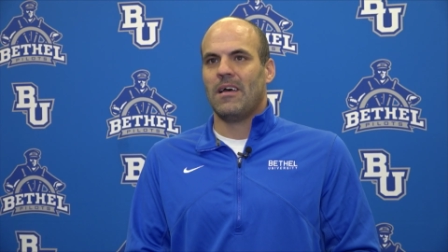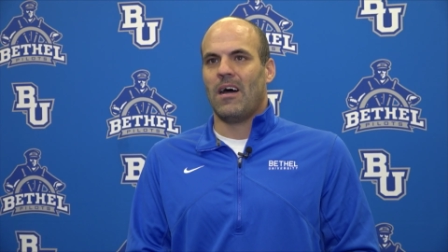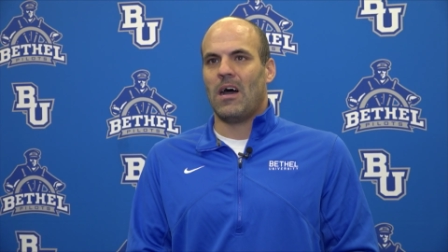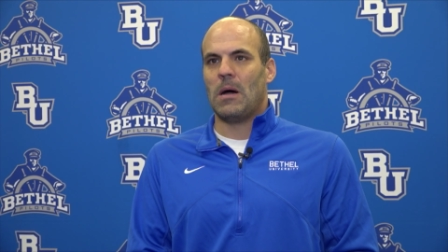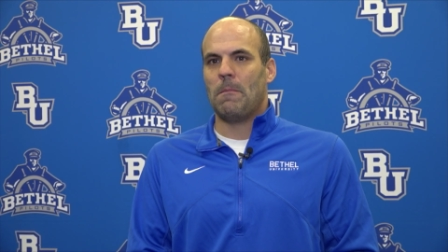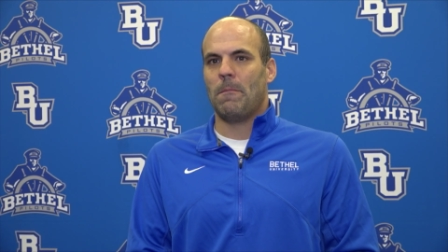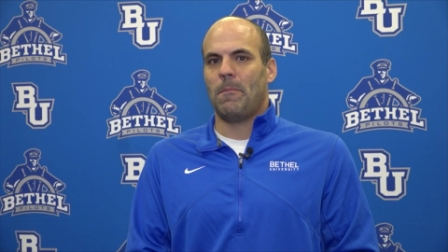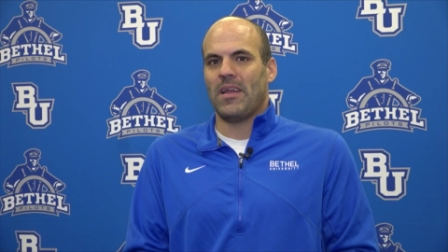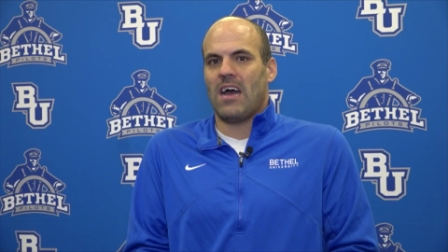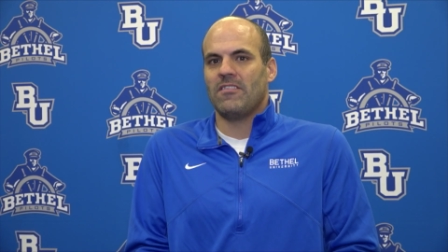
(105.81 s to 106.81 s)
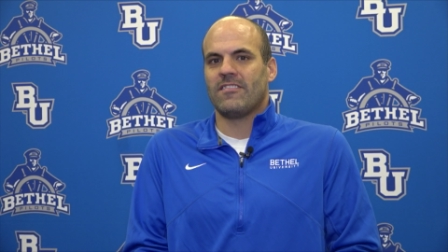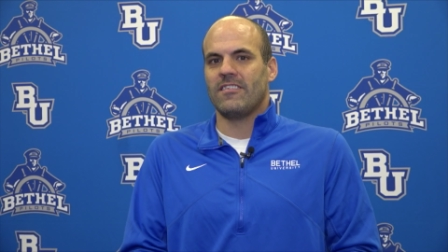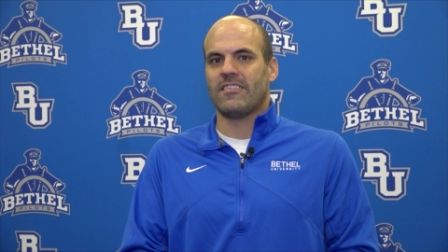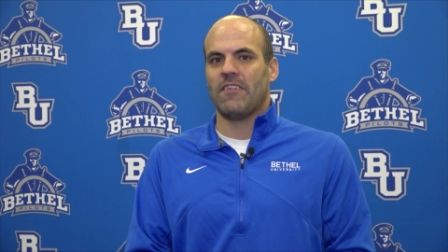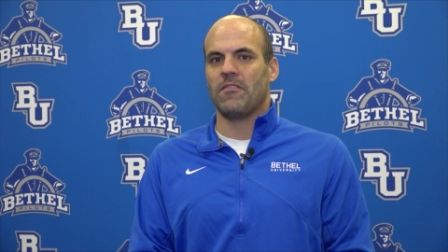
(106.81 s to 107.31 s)
um, but
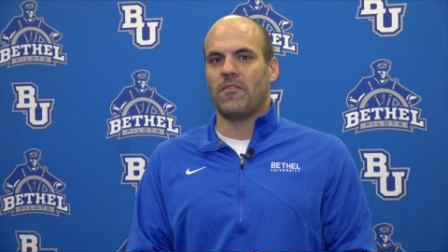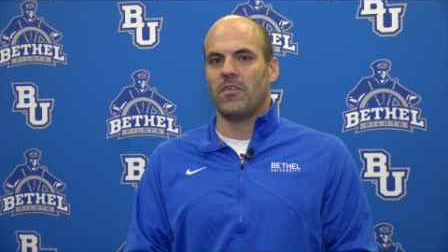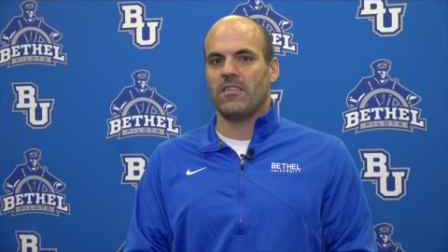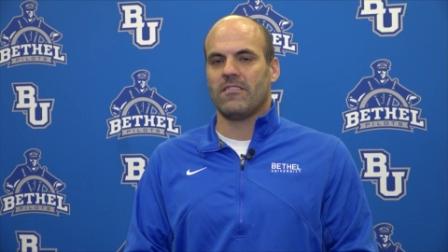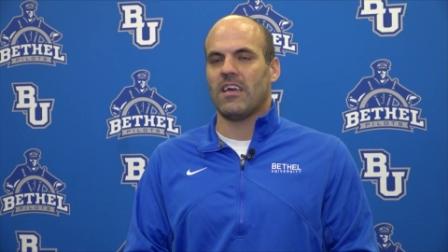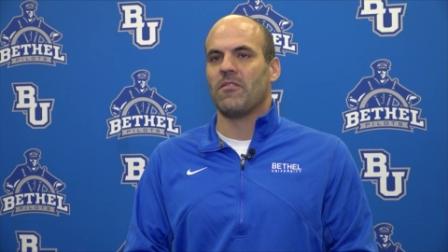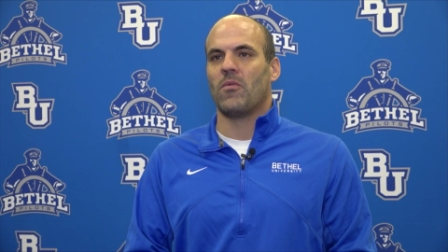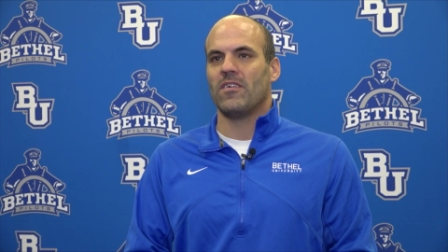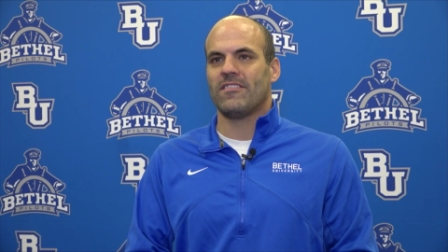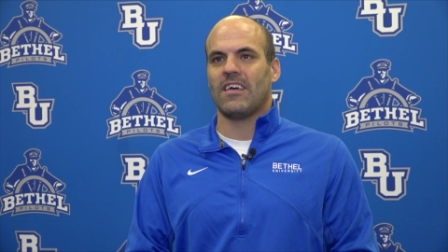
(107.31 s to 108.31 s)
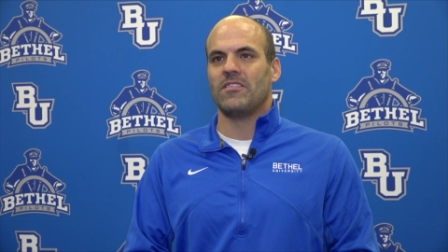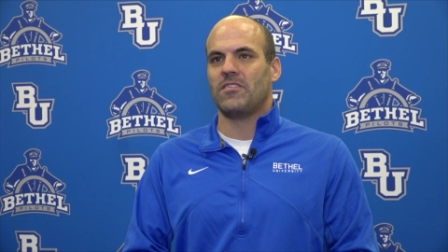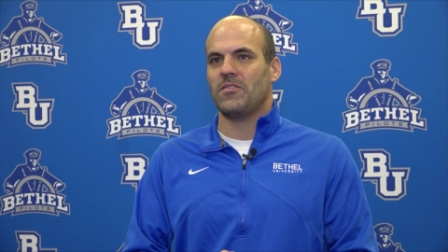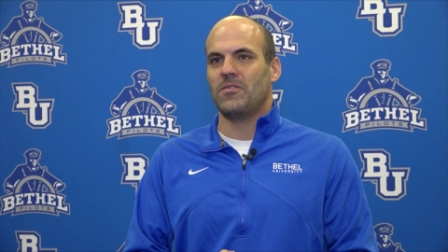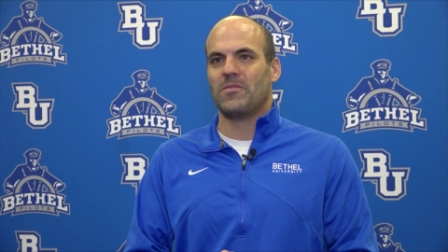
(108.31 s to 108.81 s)
obviously, seven foot, seven one, seven
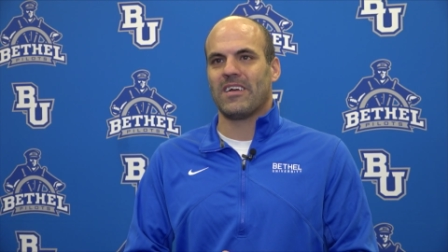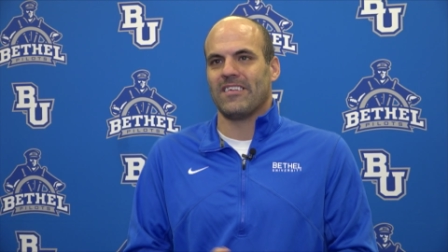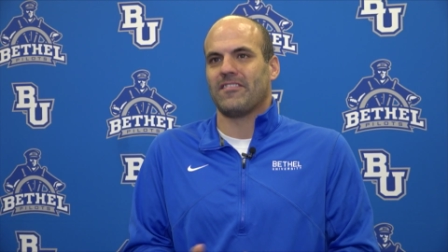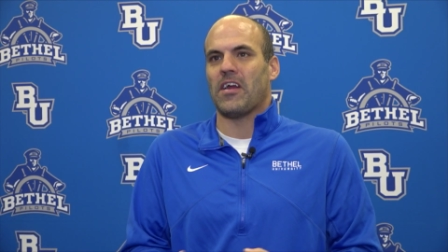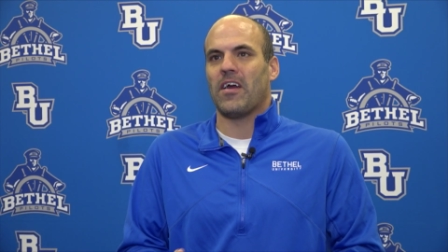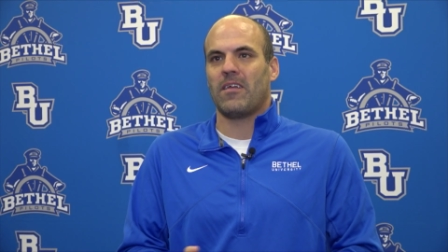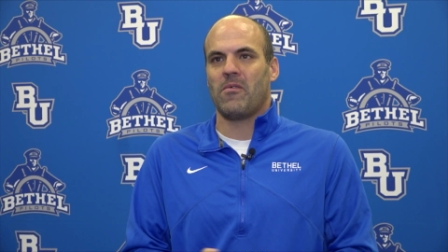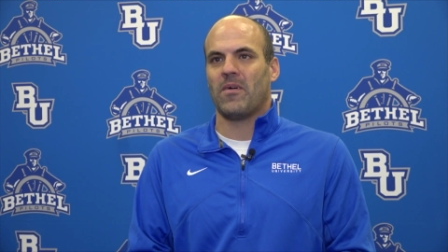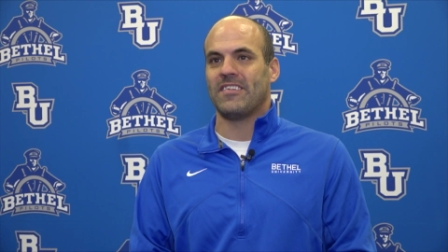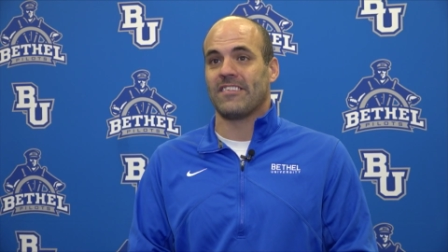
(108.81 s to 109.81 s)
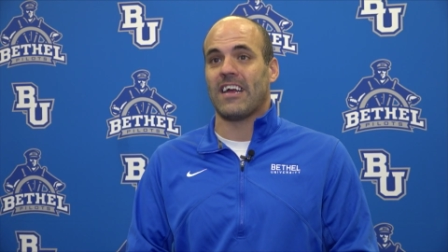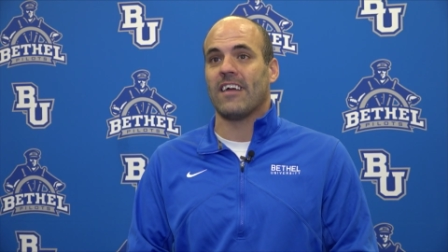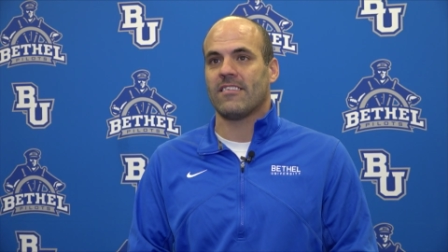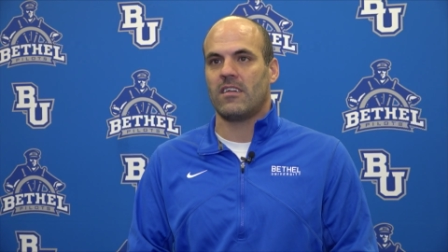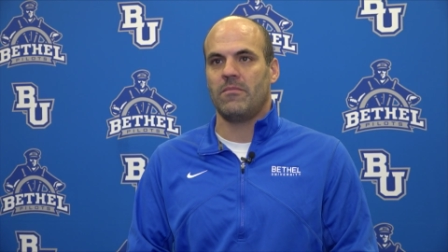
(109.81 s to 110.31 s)
two, we're going to stare at him. We want to take
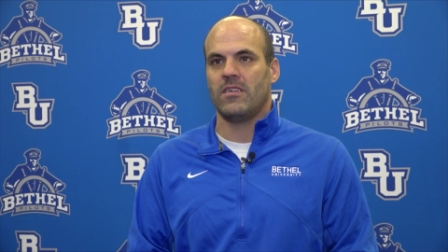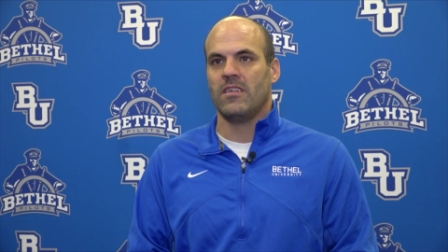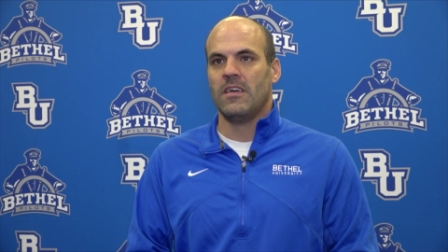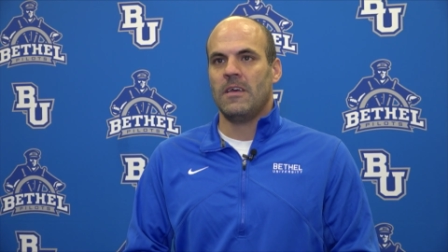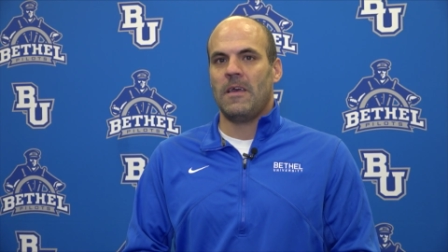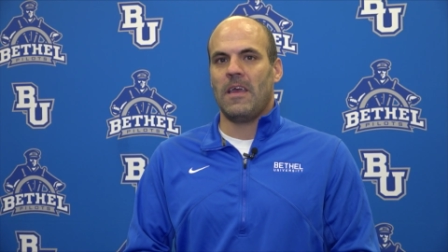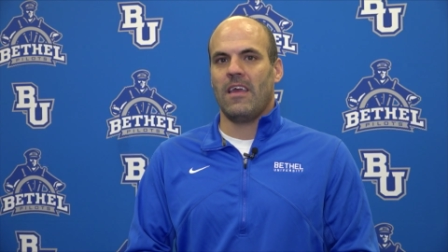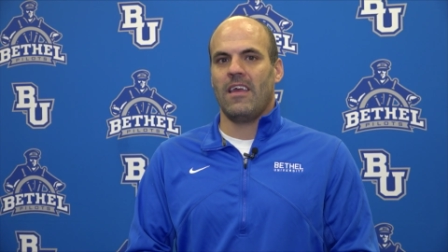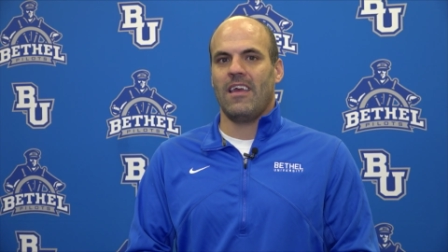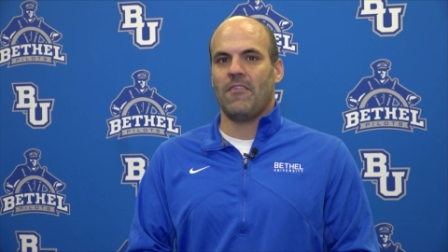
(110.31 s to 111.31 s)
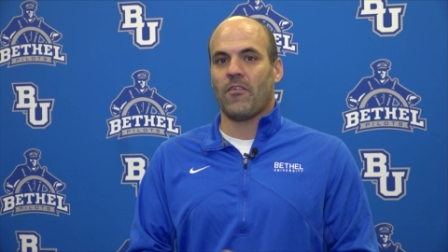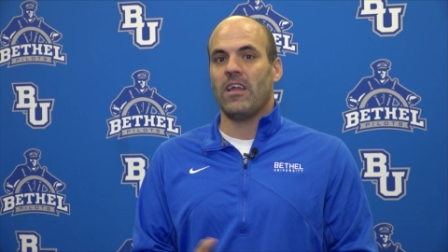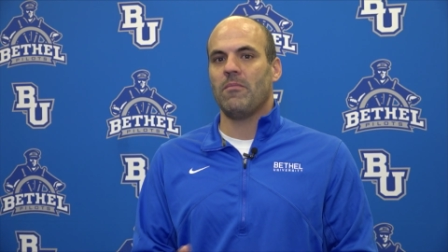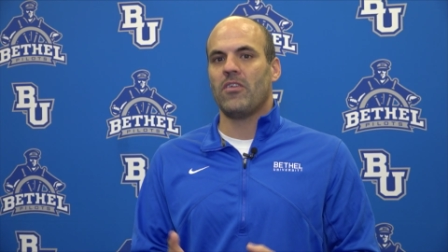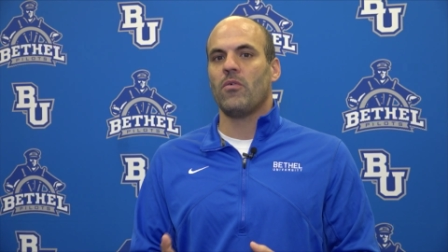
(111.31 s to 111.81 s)
shots at him, and it, for
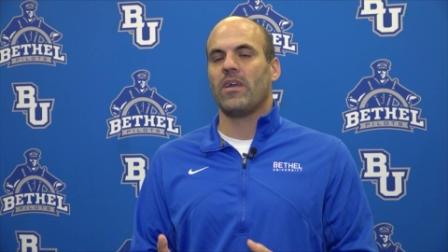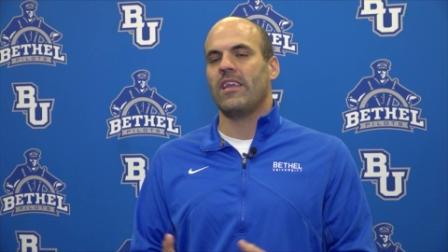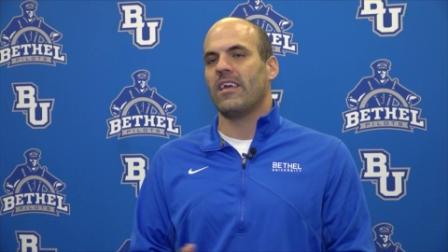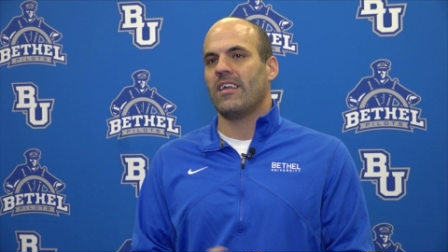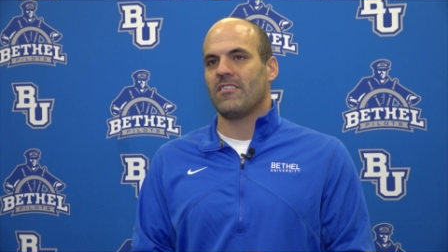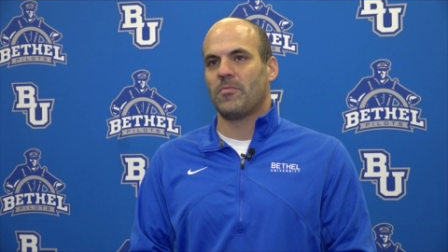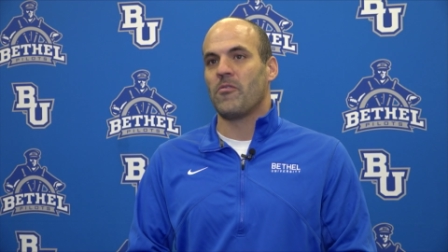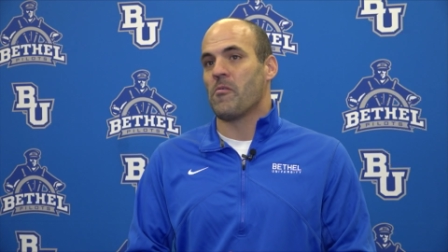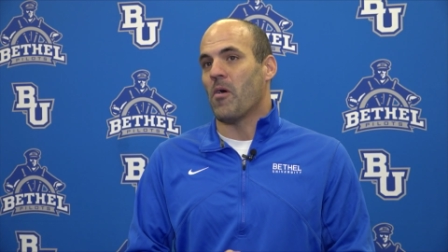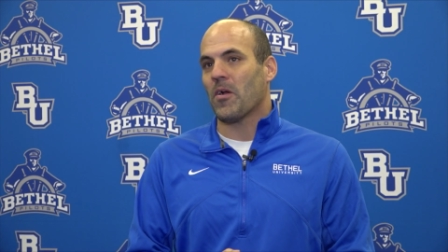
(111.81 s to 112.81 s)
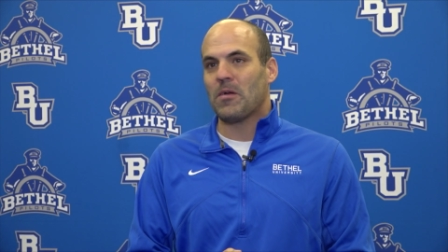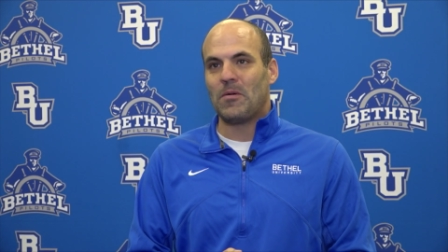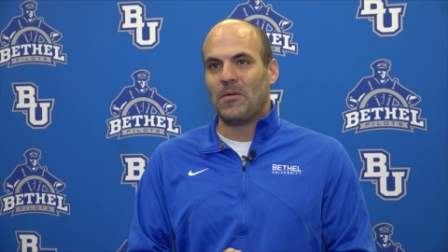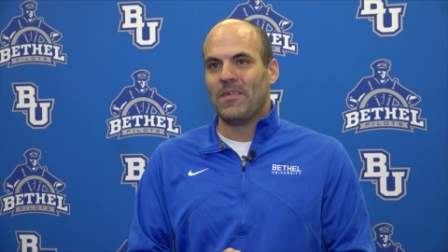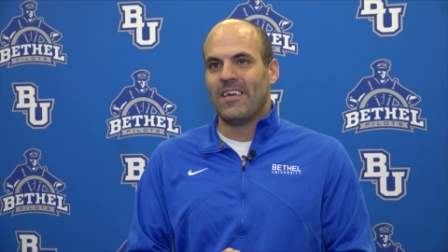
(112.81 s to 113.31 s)
him to do what he did is pretty remarkable.